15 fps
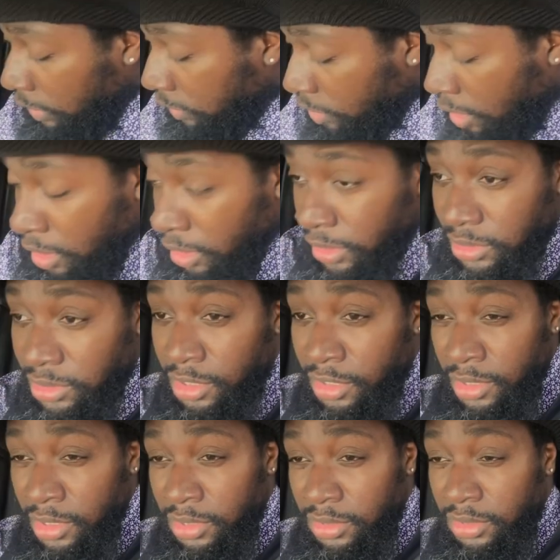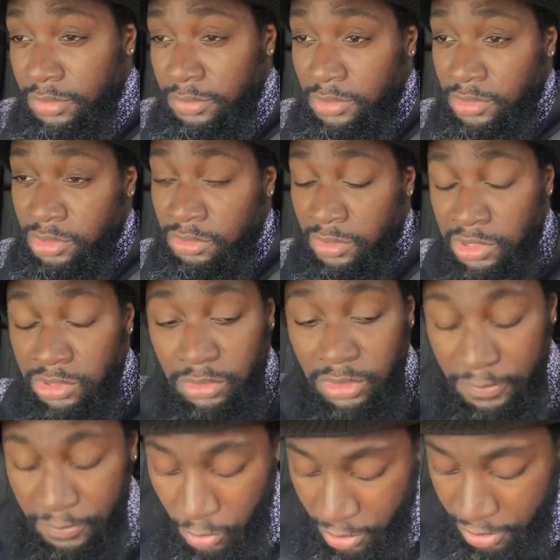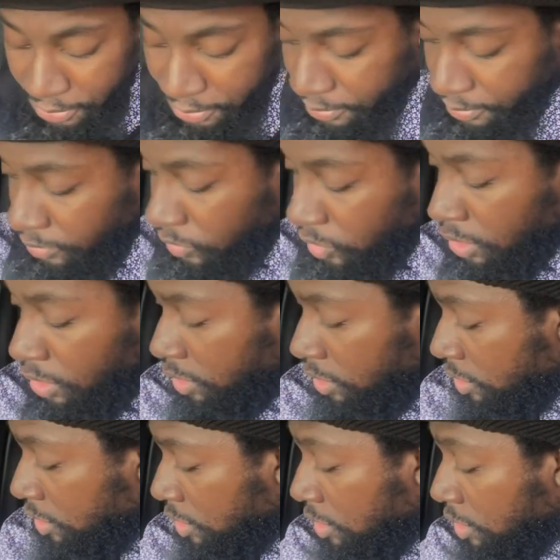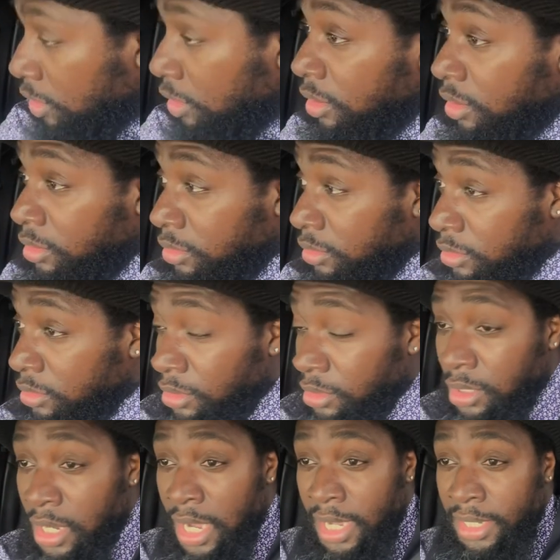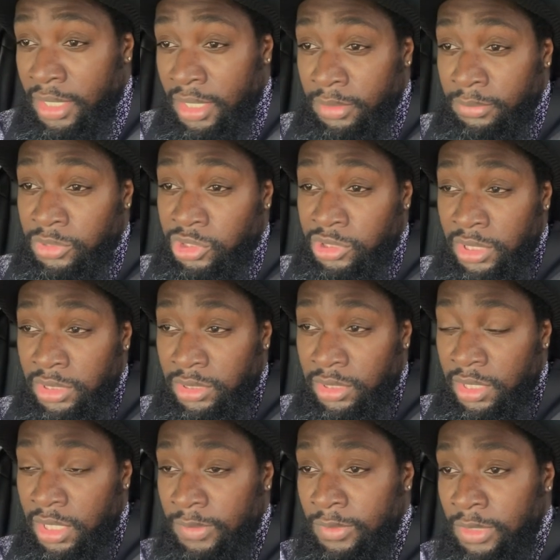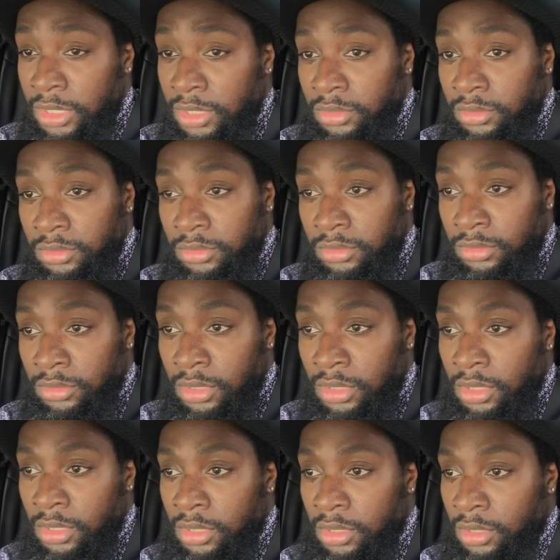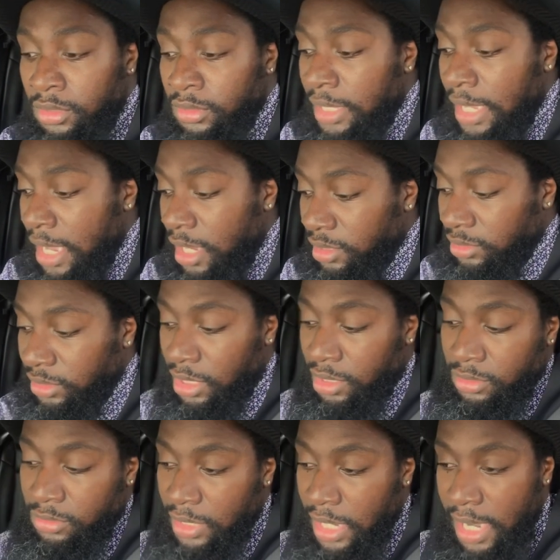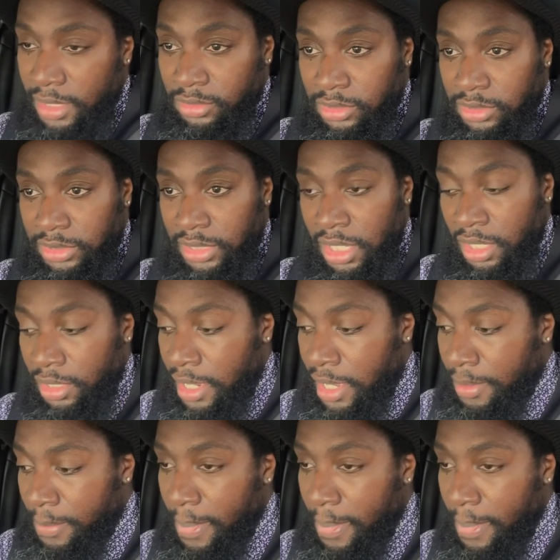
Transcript: August 30th, 2024. I am just leaving the house that you guys are staying at.